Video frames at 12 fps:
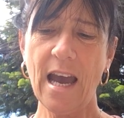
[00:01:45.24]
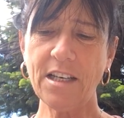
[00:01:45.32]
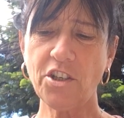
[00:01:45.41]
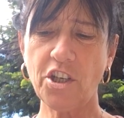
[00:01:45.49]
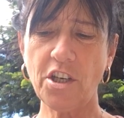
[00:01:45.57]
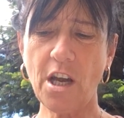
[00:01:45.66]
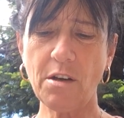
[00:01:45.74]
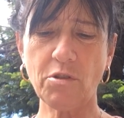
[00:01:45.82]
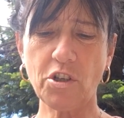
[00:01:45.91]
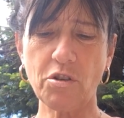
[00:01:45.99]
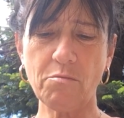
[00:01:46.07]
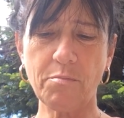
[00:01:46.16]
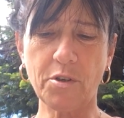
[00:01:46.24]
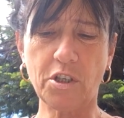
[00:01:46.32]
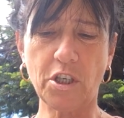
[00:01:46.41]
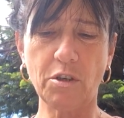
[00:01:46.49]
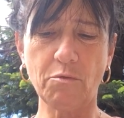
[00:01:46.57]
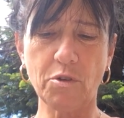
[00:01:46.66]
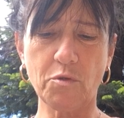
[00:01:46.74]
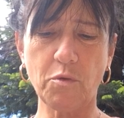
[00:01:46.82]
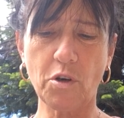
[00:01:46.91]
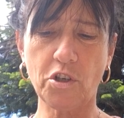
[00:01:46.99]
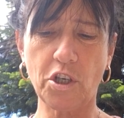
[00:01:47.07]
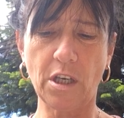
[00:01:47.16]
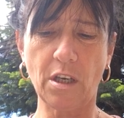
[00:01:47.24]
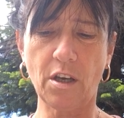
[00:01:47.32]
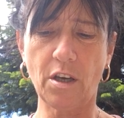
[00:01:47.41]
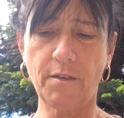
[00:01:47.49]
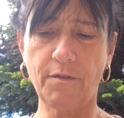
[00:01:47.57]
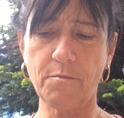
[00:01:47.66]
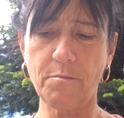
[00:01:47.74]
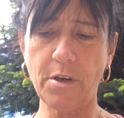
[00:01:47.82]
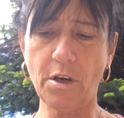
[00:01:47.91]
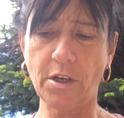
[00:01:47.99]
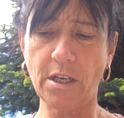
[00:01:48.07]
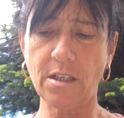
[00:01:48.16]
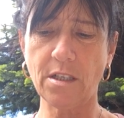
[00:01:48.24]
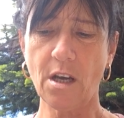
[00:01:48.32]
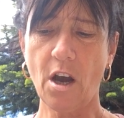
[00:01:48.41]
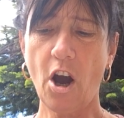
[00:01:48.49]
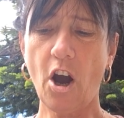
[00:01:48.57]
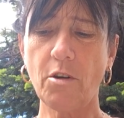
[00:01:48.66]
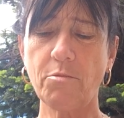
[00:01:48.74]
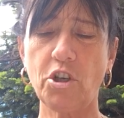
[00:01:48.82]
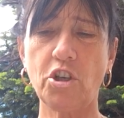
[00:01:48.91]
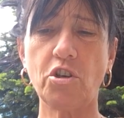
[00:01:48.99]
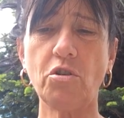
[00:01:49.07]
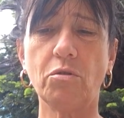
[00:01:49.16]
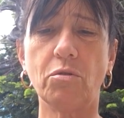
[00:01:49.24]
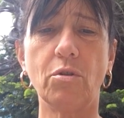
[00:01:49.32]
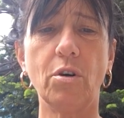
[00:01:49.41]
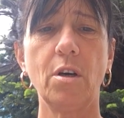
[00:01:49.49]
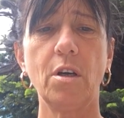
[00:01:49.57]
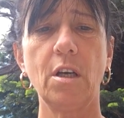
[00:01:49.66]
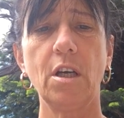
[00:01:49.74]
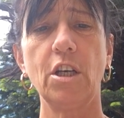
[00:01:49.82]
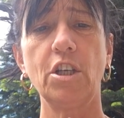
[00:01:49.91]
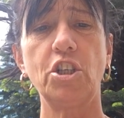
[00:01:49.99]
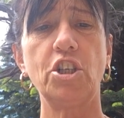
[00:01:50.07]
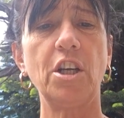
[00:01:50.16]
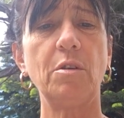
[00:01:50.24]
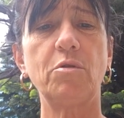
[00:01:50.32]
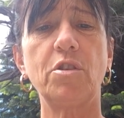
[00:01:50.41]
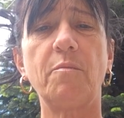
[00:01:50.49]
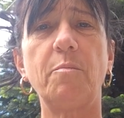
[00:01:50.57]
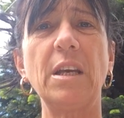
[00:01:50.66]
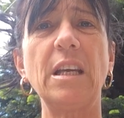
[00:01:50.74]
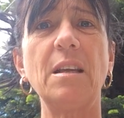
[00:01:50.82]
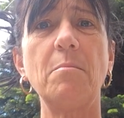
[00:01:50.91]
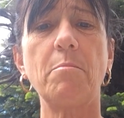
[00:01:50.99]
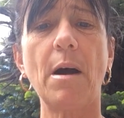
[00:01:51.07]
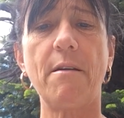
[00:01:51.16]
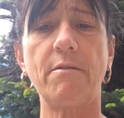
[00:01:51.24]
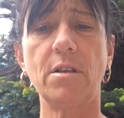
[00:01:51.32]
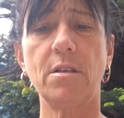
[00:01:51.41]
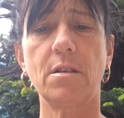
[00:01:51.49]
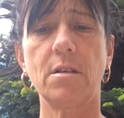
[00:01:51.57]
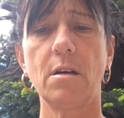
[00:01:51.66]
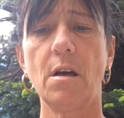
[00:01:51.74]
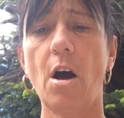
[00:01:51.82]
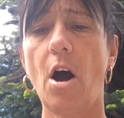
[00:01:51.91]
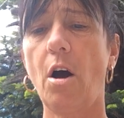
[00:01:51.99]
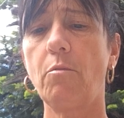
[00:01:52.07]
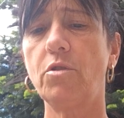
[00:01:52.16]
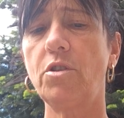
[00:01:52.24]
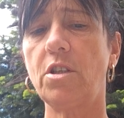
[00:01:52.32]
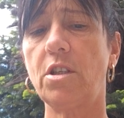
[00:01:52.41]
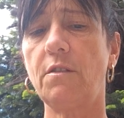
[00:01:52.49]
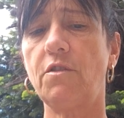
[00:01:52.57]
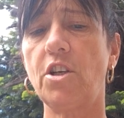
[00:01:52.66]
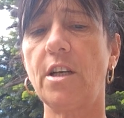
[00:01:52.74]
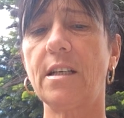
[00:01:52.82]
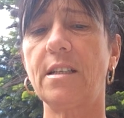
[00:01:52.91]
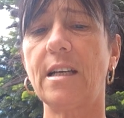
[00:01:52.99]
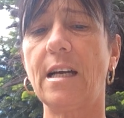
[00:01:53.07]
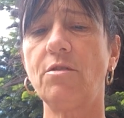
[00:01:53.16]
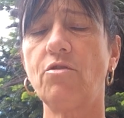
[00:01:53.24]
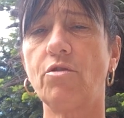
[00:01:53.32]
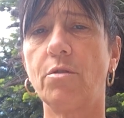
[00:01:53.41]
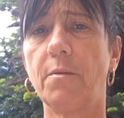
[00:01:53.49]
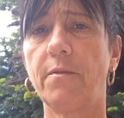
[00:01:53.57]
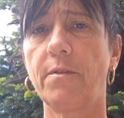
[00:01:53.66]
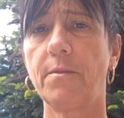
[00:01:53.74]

Had she known somebody who was watching her from behind, I'm sure she would have been embarrassed. I wondered if she had dandruff.